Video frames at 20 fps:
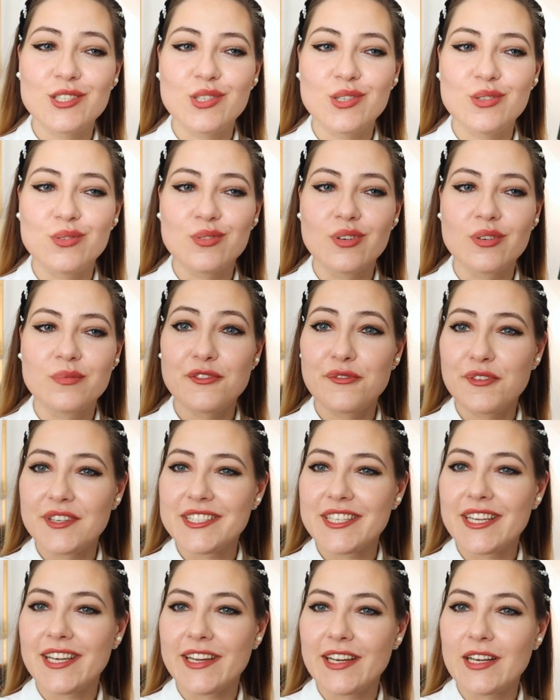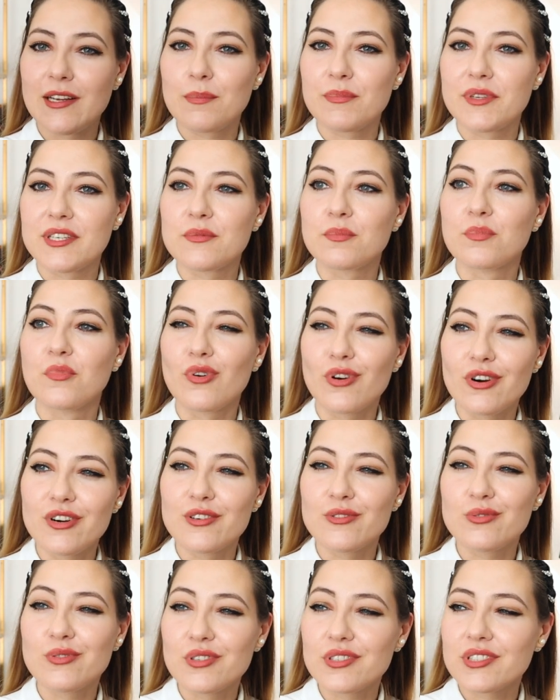to fit a little bit more
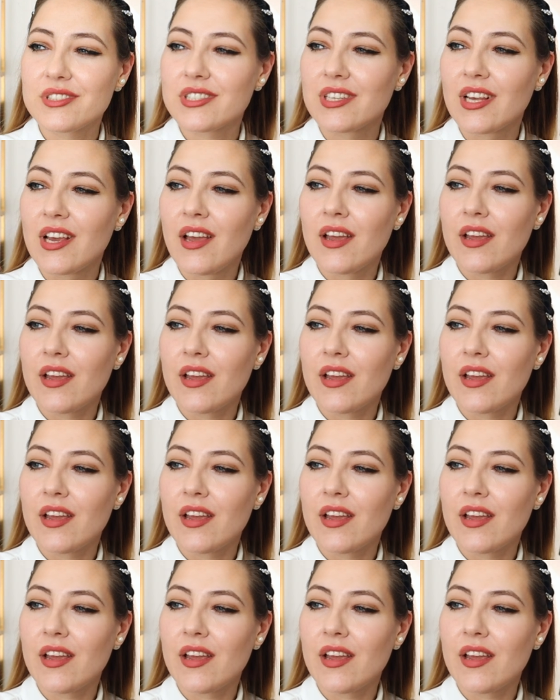loose.